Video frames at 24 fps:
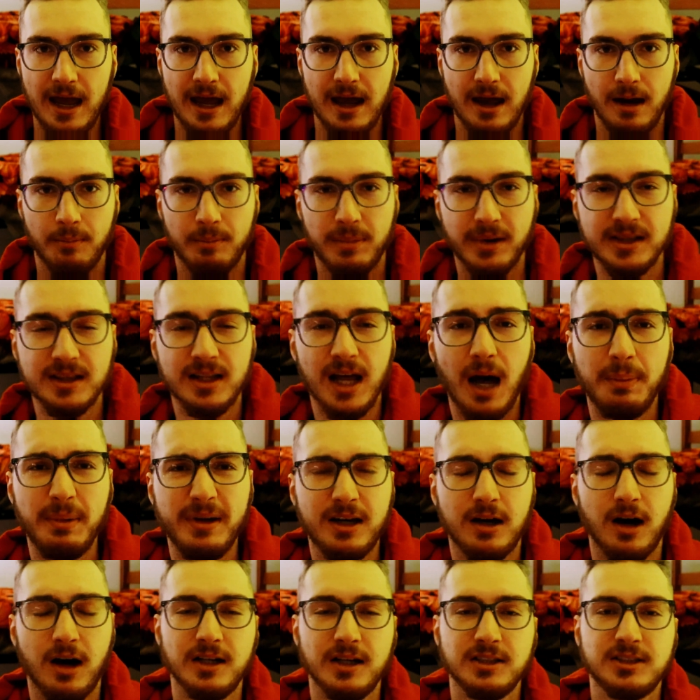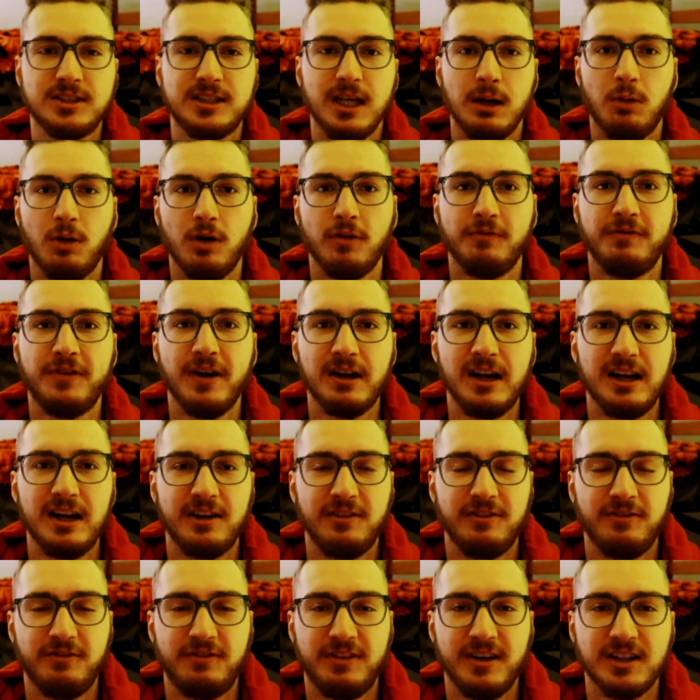But not because they were very
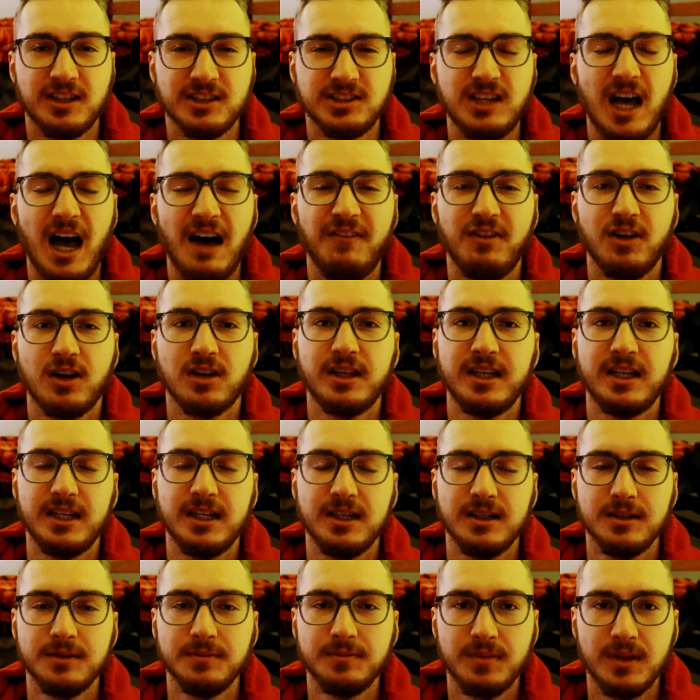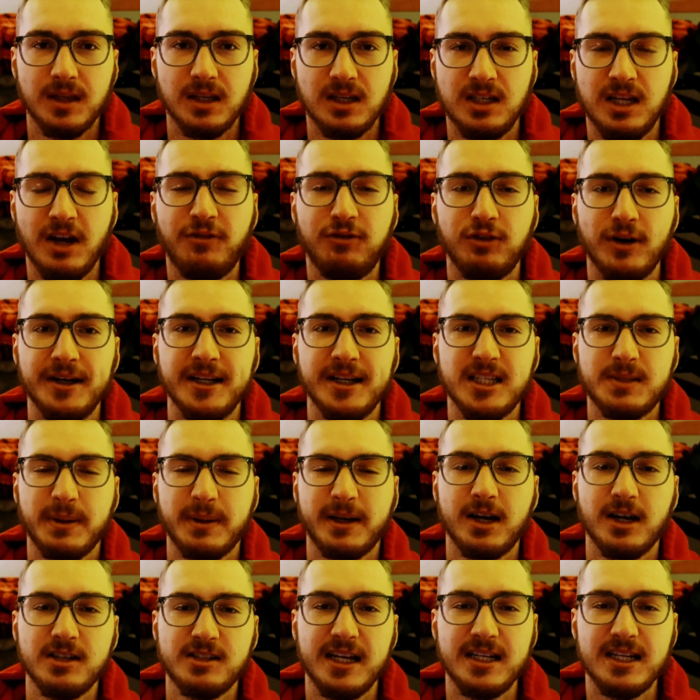philosophically different. It's
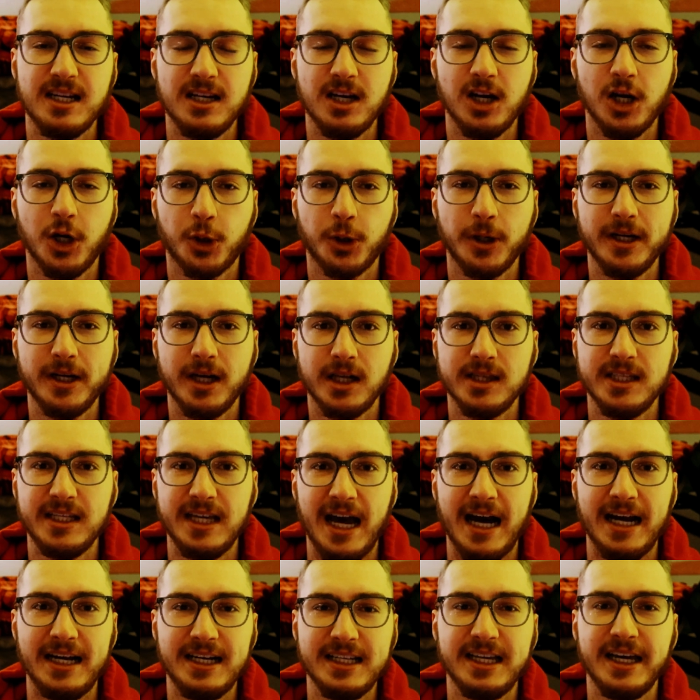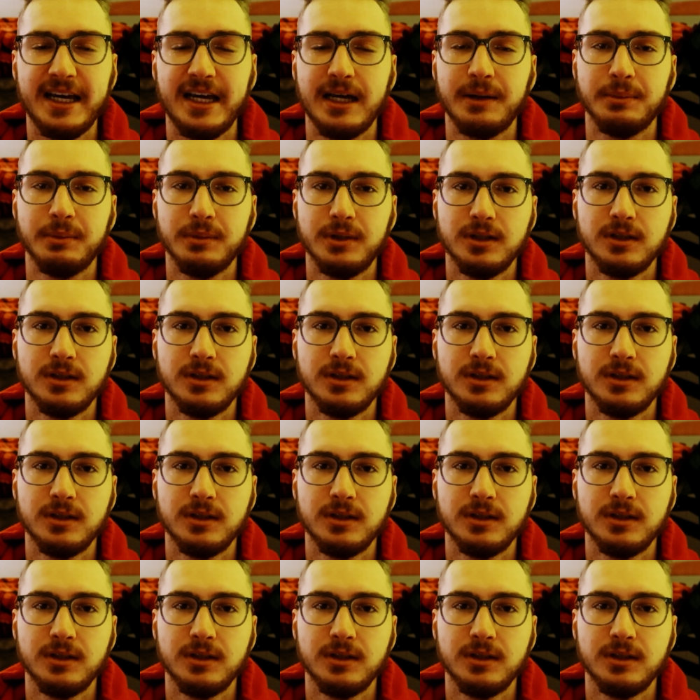because they didn't agree on the end game.